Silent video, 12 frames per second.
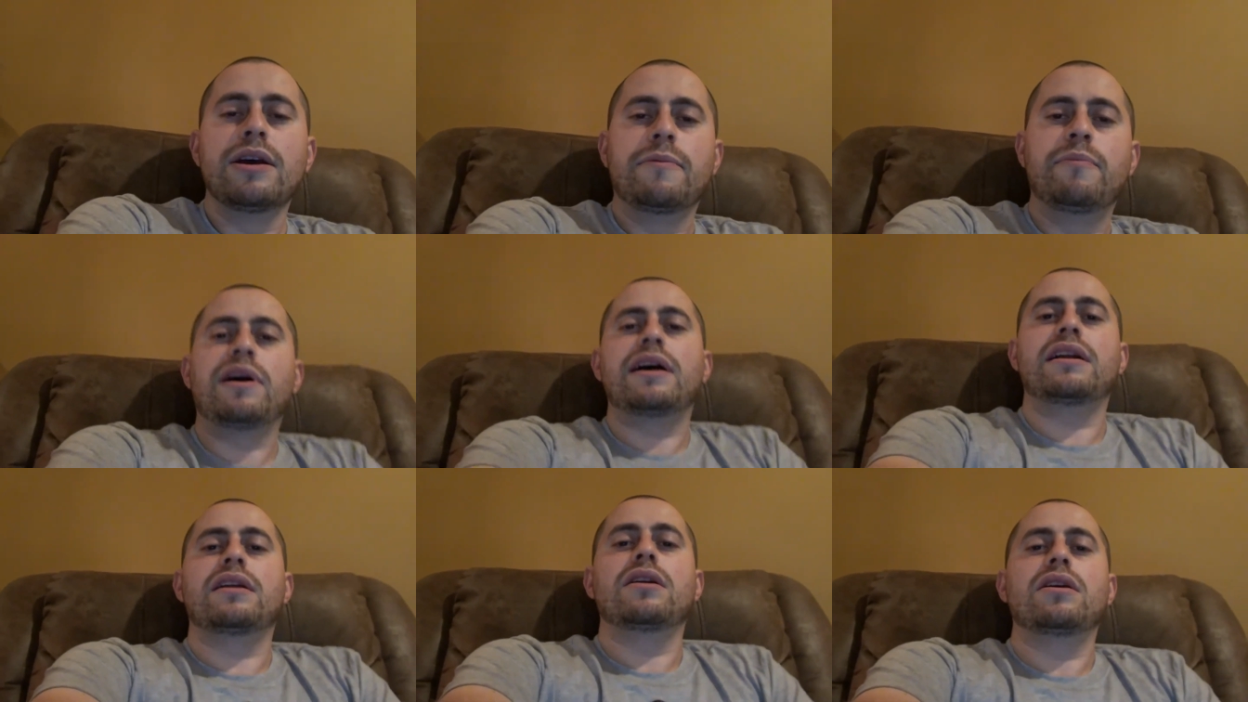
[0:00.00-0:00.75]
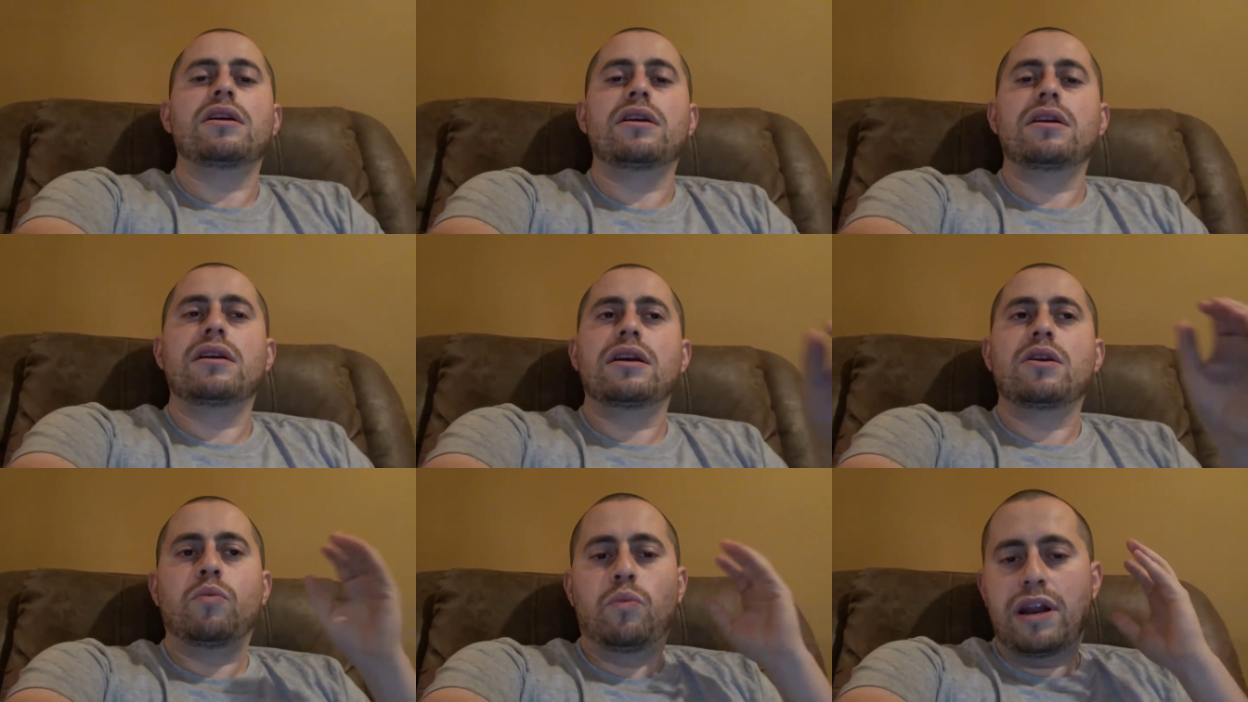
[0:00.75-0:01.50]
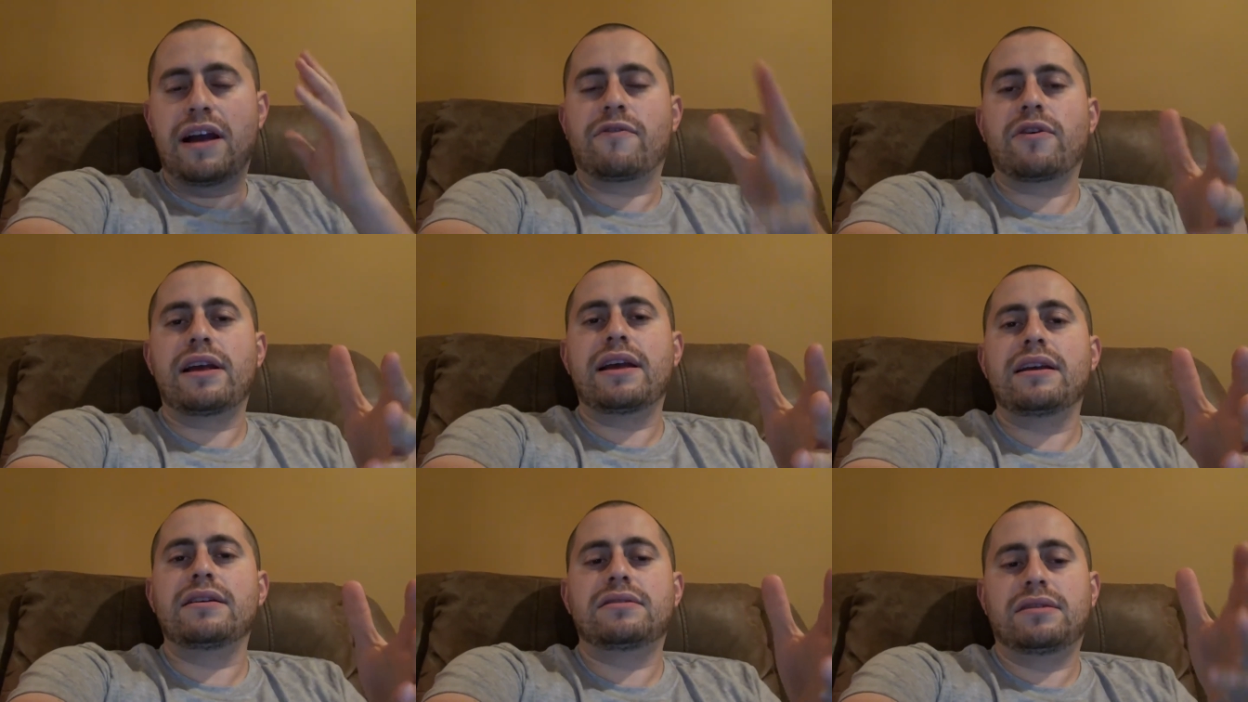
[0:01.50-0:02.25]
but whatever it
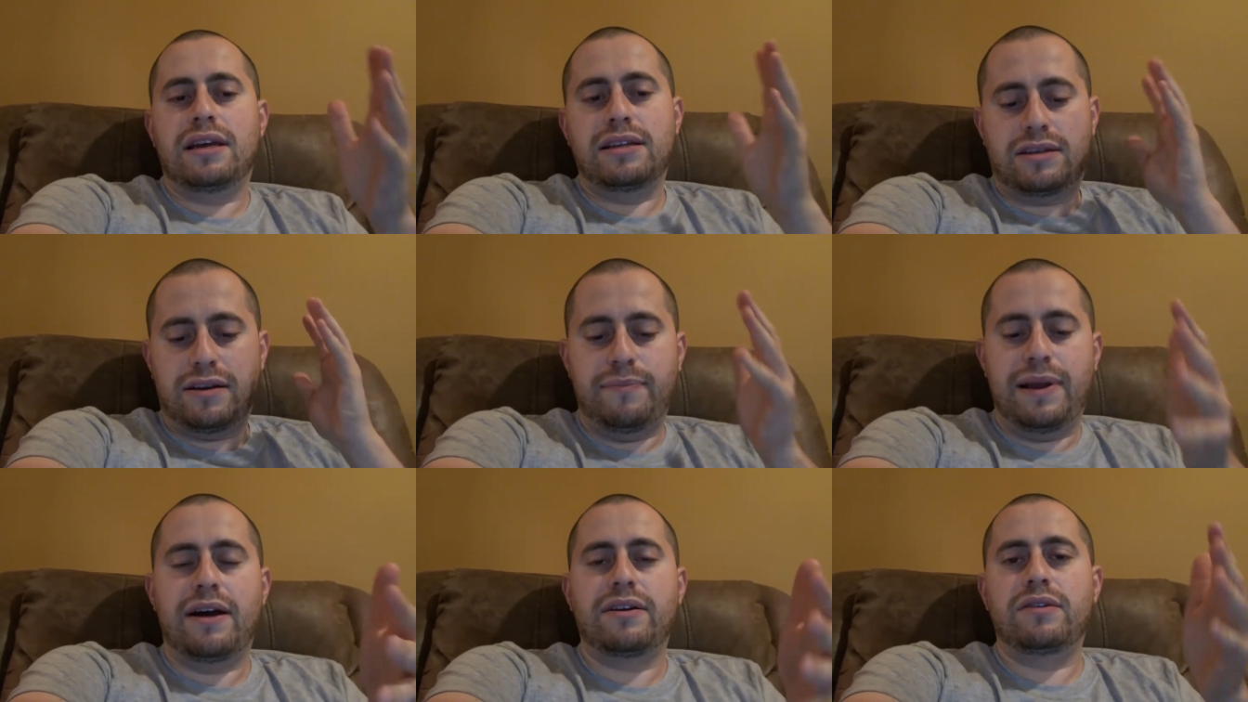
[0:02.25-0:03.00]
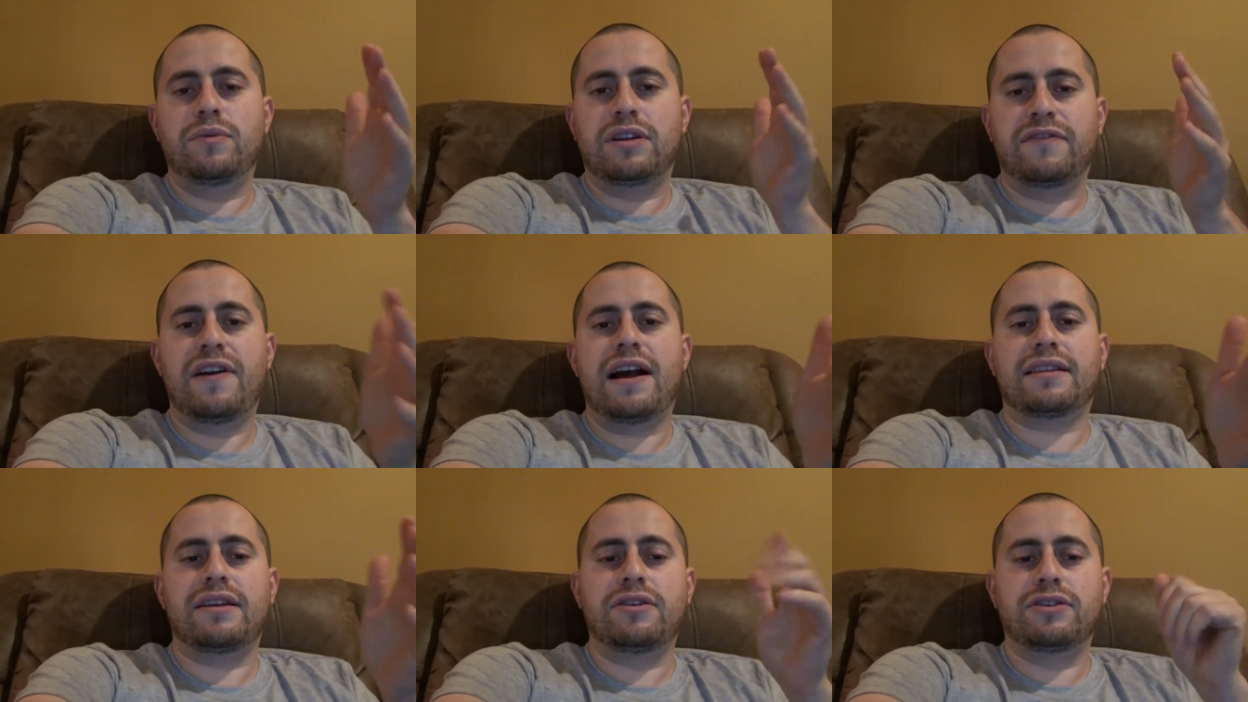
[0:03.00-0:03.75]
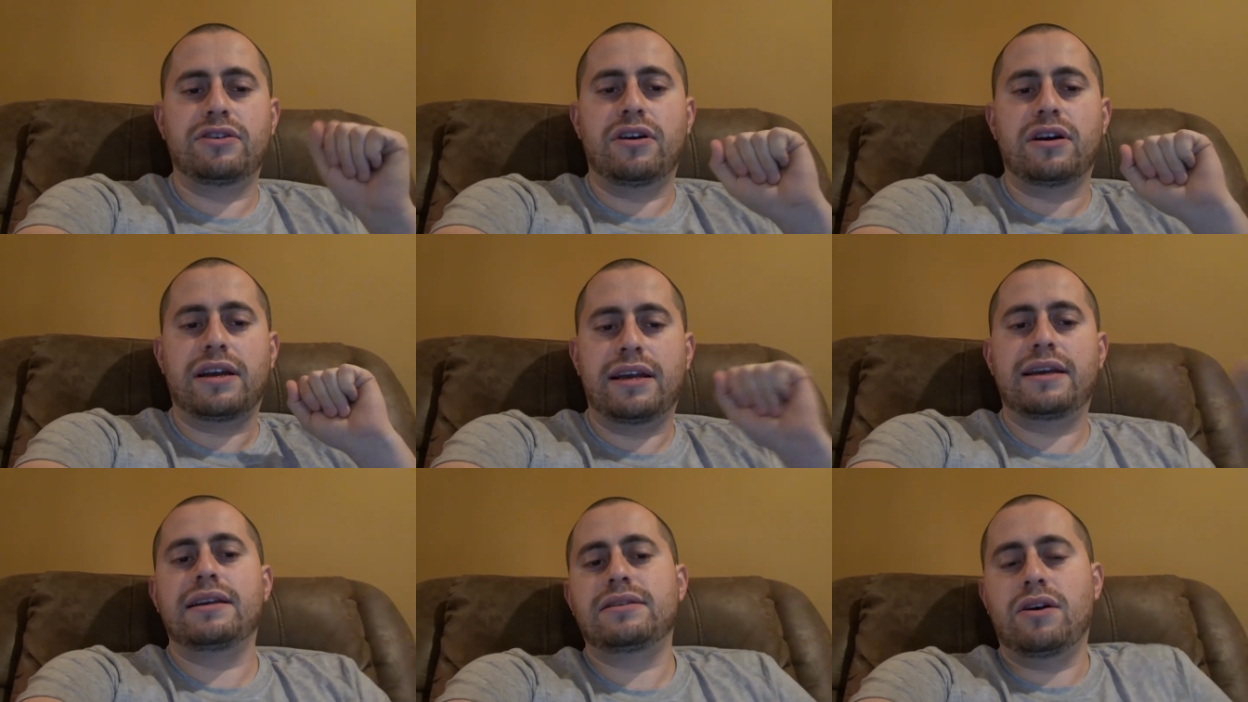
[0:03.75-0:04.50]
is, it's compounded with the fact that your dog
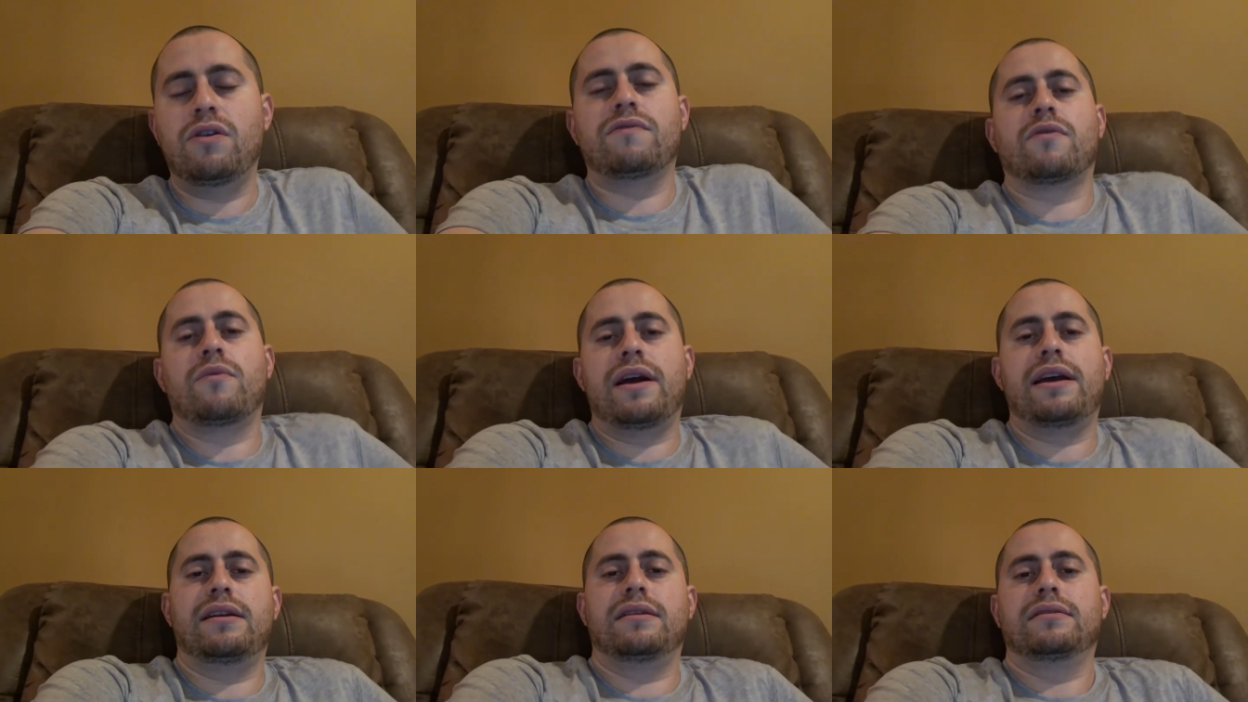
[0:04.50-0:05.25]
is overweight.